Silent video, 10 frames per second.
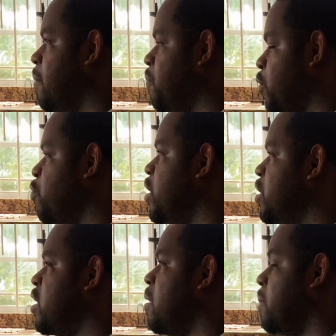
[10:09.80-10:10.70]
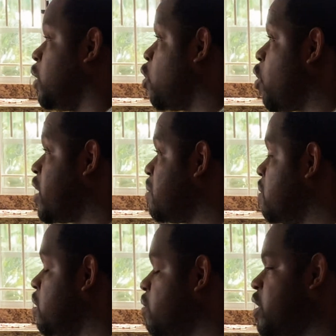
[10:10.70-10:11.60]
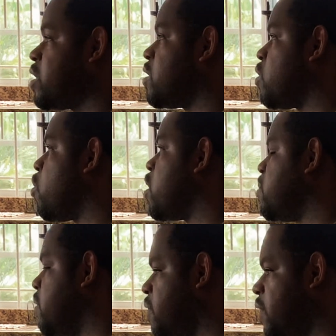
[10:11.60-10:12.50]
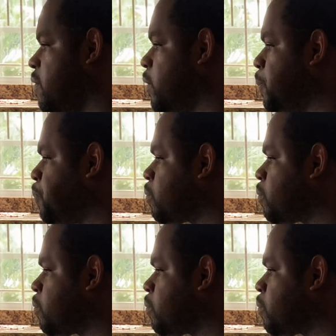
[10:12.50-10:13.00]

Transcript: reach, but God has been gracious and God has been faithful,